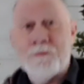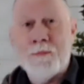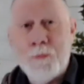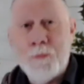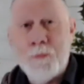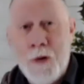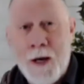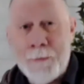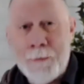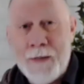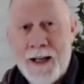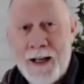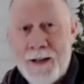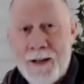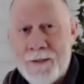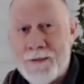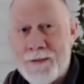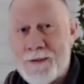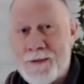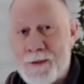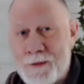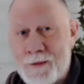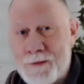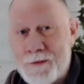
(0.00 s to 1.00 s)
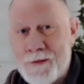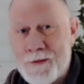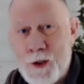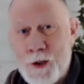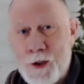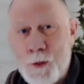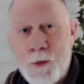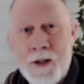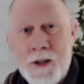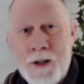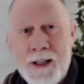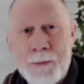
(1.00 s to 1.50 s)
pop out and you
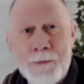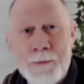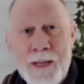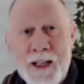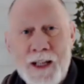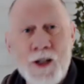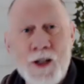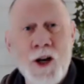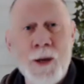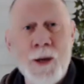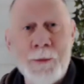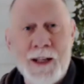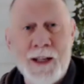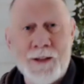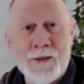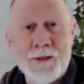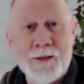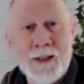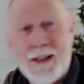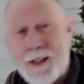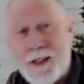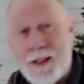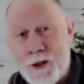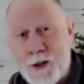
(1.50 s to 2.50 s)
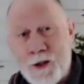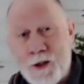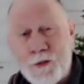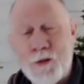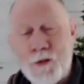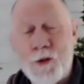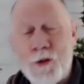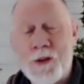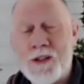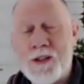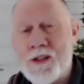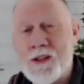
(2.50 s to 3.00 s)
want to make comment, and I look
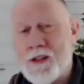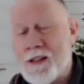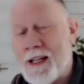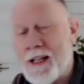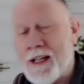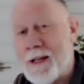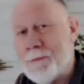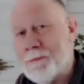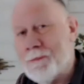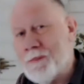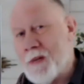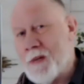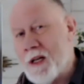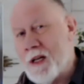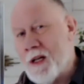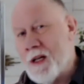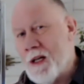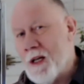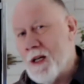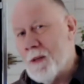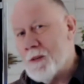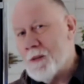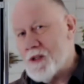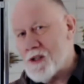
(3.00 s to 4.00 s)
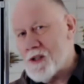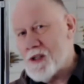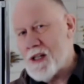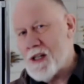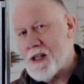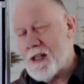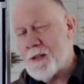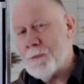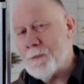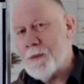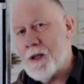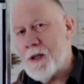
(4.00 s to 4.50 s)
forward to that. But the
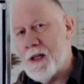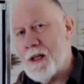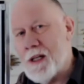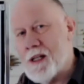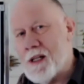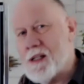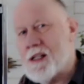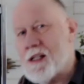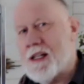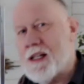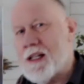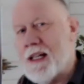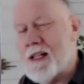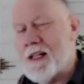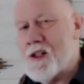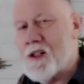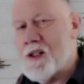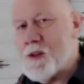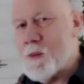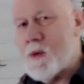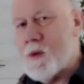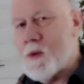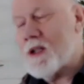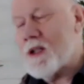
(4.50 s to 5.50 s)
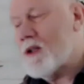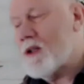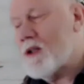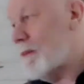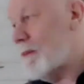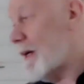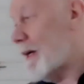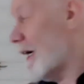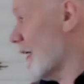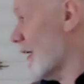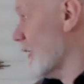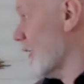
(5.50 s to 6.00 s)
second part is that I just want to go
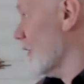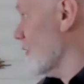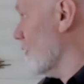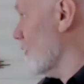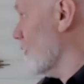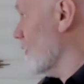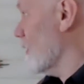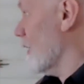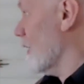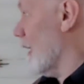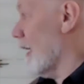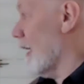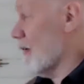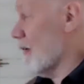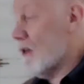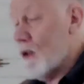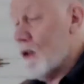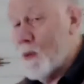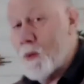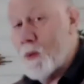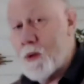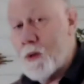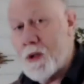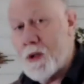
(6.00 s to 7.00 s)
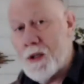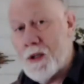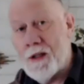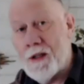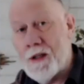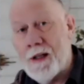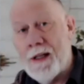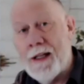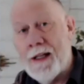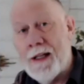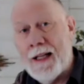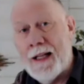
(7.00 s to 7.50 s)
back and look at the word
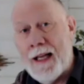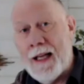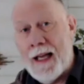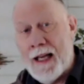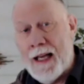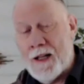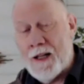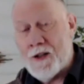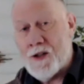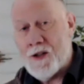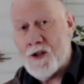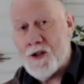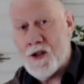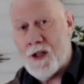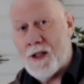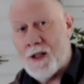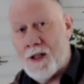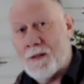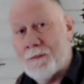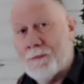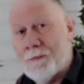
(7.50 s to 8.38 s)
energy.